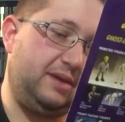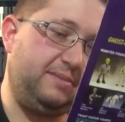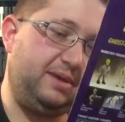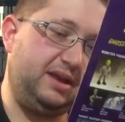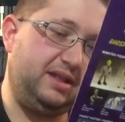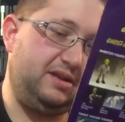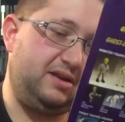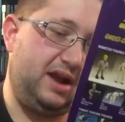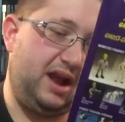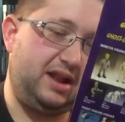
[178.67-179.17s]
I
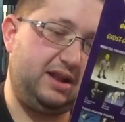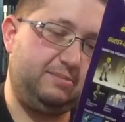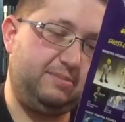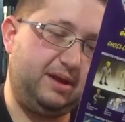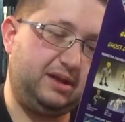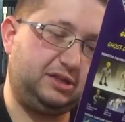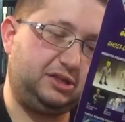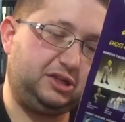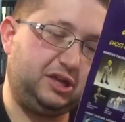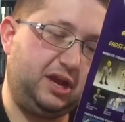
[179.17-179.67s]
mean, they're not in the
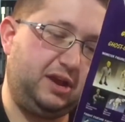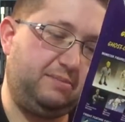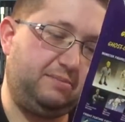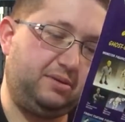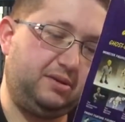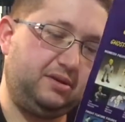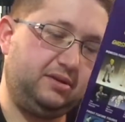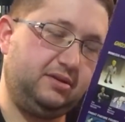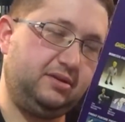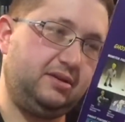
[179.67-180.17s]
best shape.
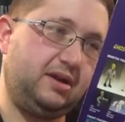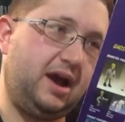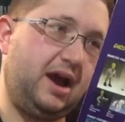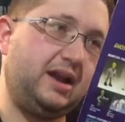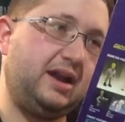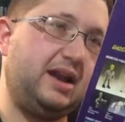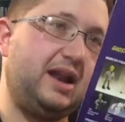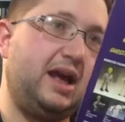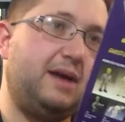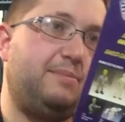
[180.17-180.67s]
I
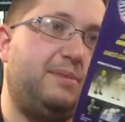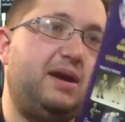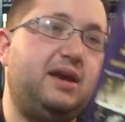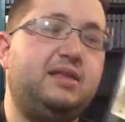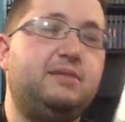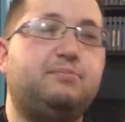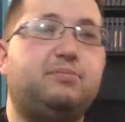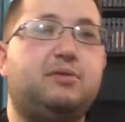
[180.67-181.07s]
did not pay the